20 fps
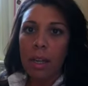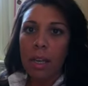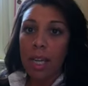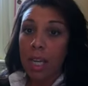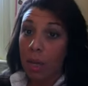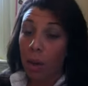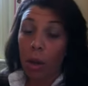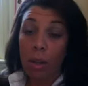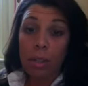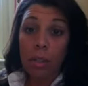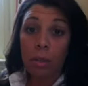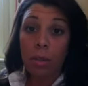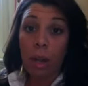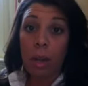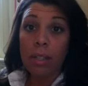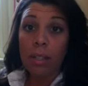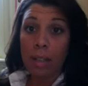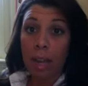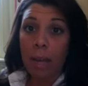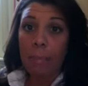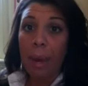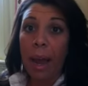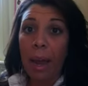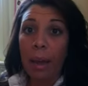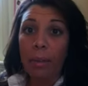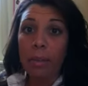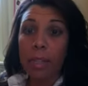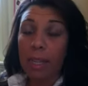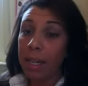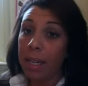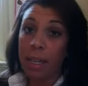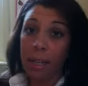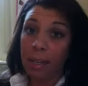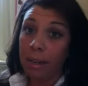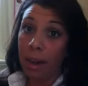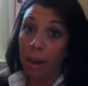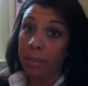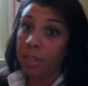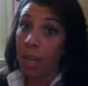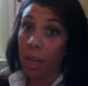He also lost 10 pounds, and he
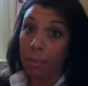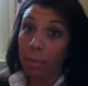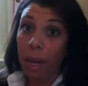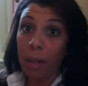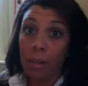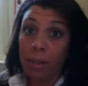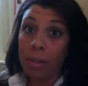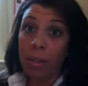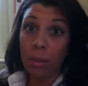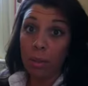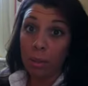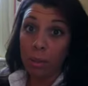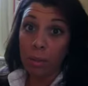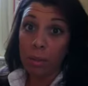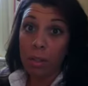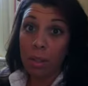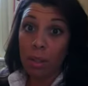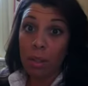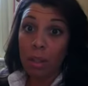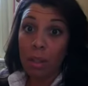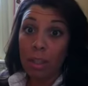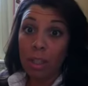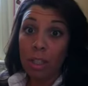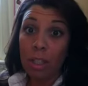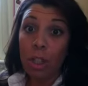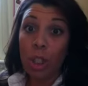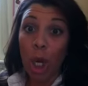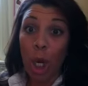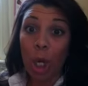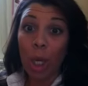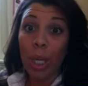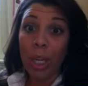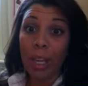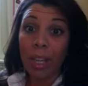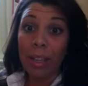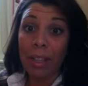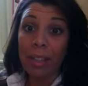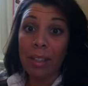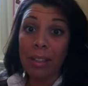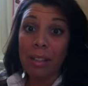didn't have 10 pounds to lose. Junk
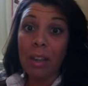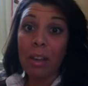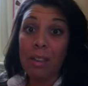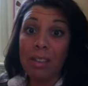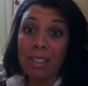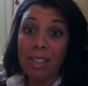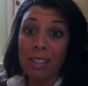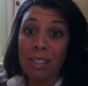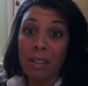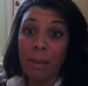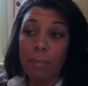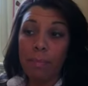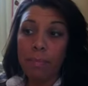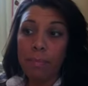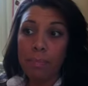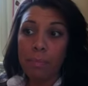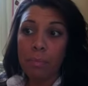in his system.